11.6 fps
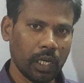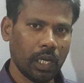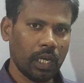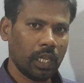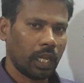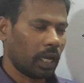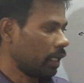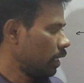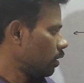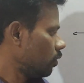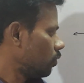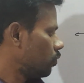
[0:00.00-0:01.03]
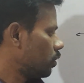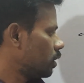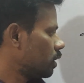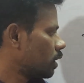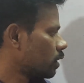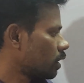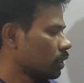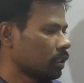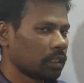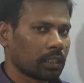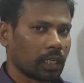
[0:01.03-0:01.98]
A line which
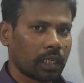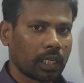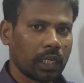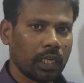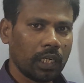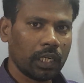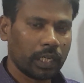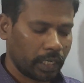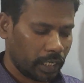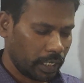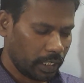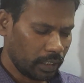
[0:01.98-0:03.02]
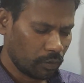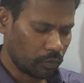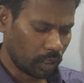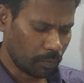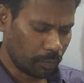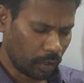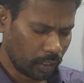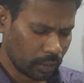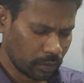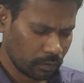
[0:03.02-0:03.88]
intersects the circle at 1 point